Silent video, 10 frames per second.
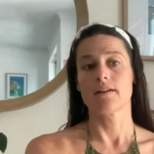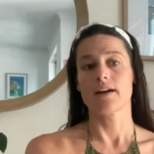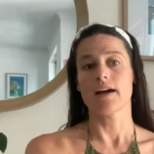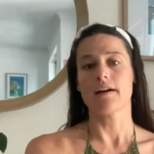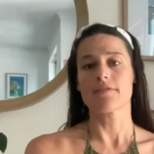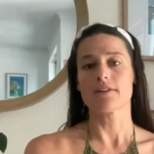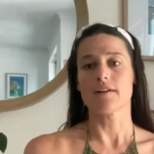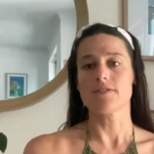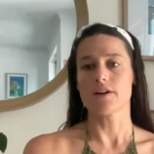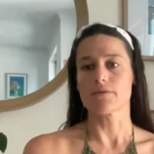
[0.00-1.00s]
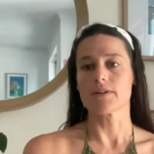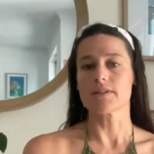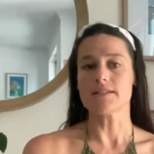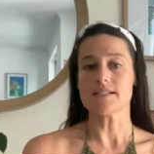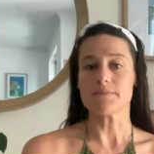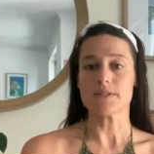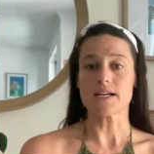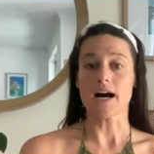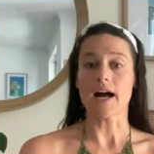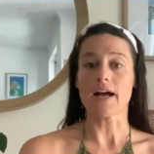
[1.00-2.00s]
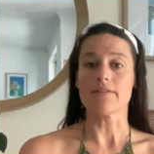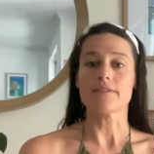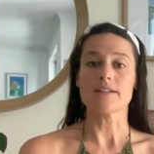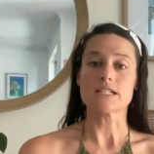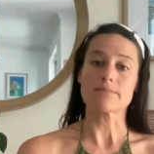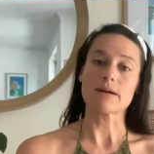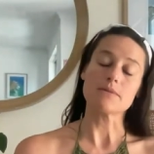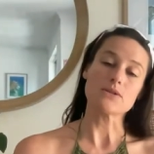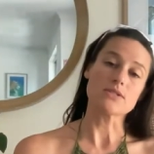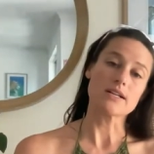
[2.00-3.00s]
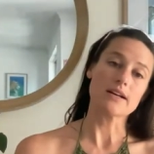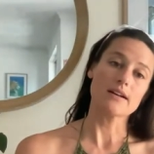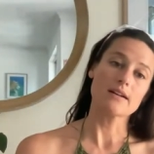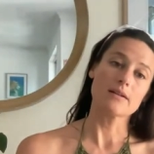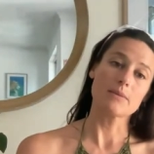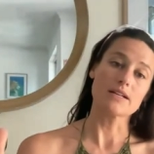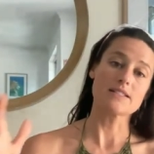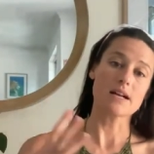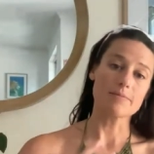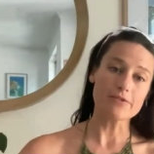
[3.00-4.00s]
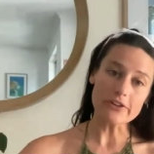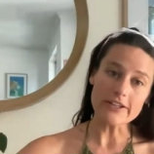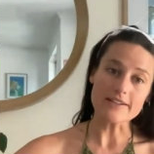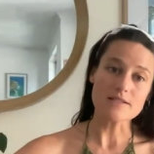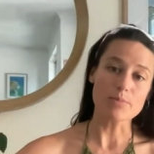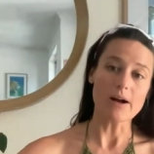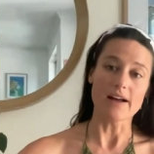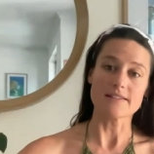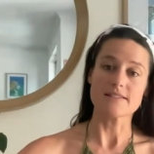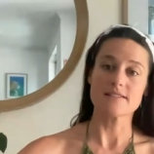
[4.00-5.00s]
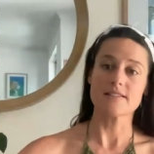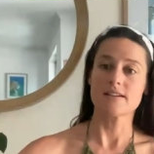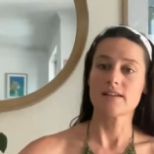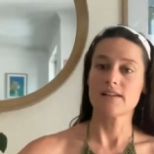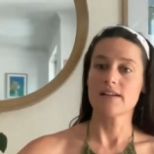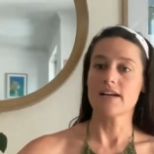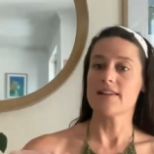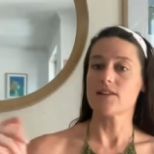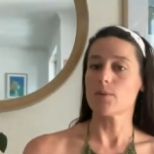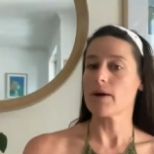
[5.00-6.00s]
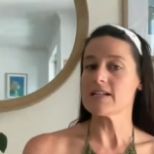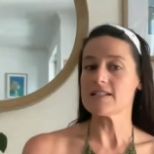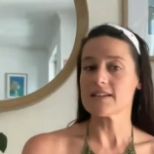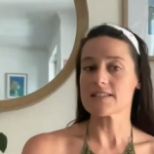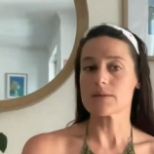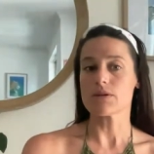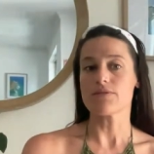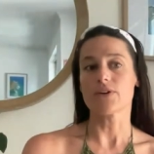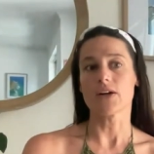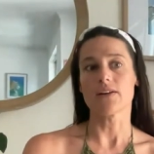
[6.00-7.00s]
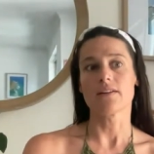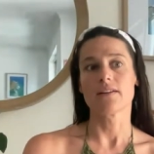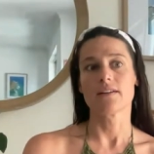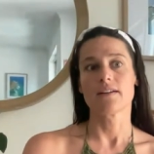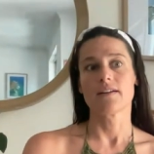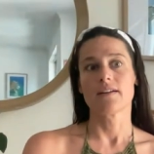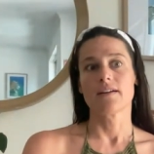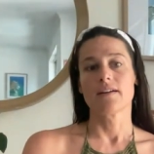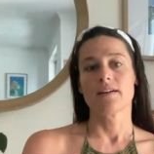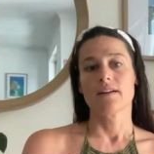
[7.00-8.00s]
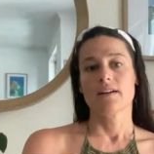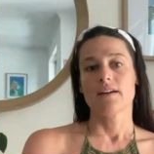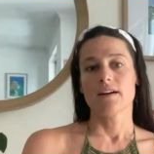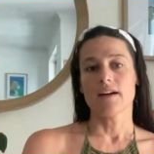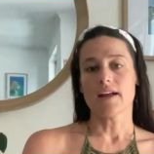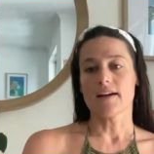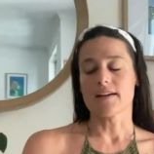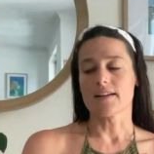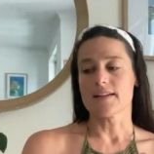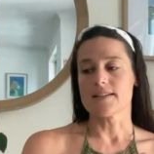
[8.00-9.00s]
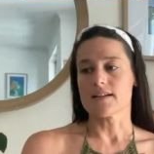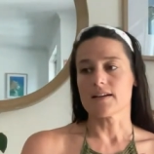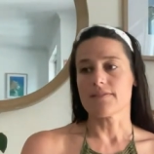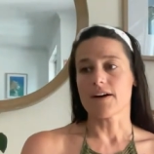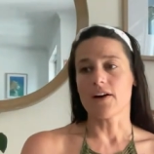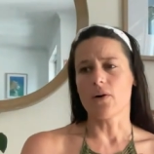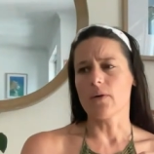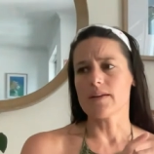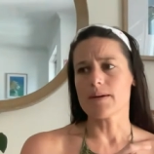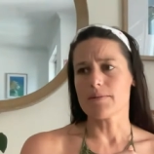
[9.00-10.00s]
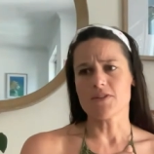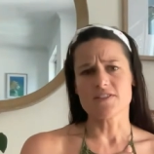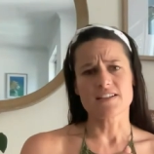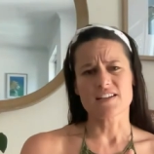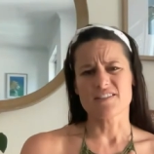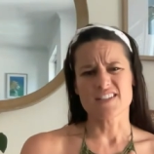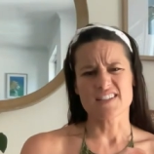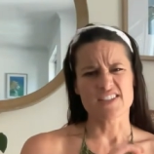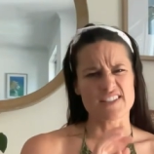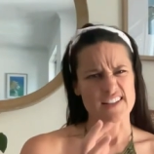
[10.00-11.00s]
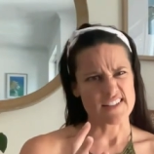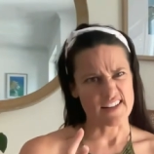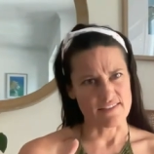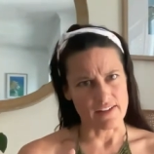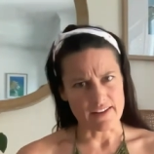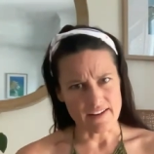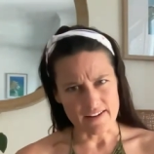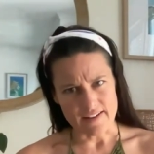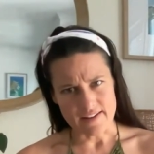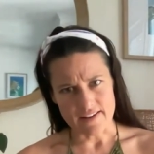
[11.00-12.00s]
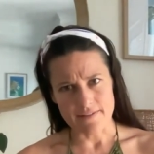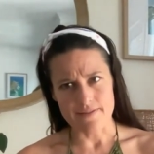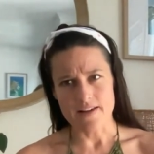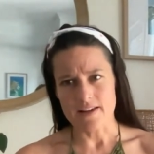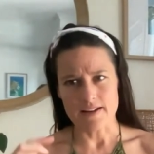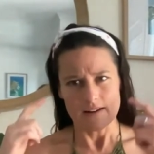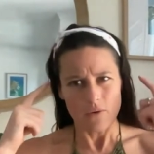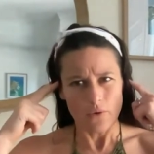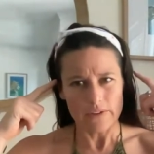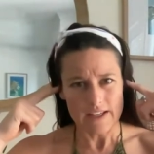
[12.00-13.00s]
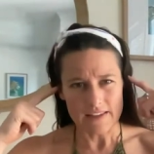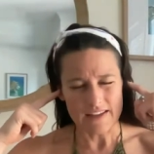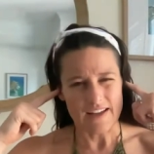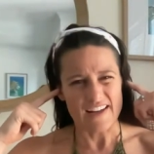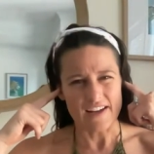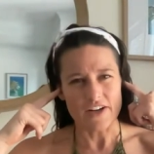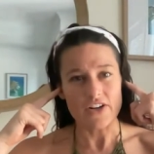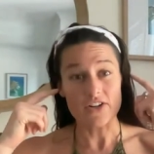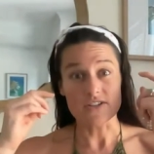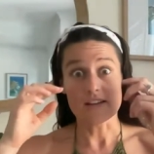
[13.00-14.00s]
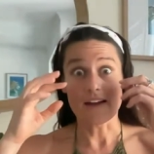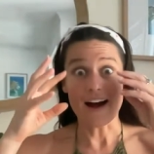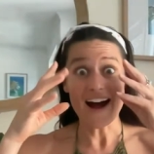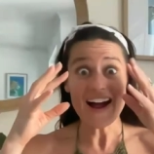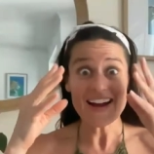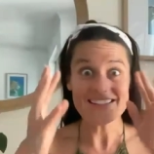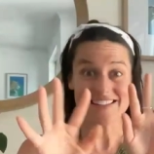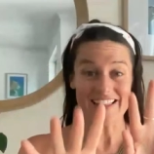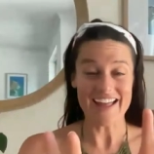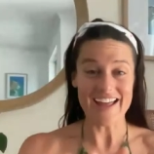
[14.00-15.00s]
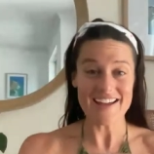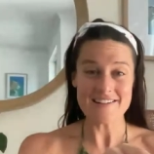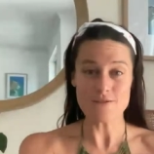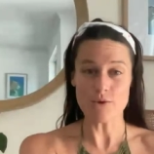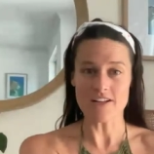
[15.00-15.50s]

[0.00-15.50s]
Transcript: after I've done a really deep dive into my music, because then I'm fully expressed and then the painting gets to be fun. And if I only made music, it just gets kind of like heavy and only in the ears and the eyes and the hands want to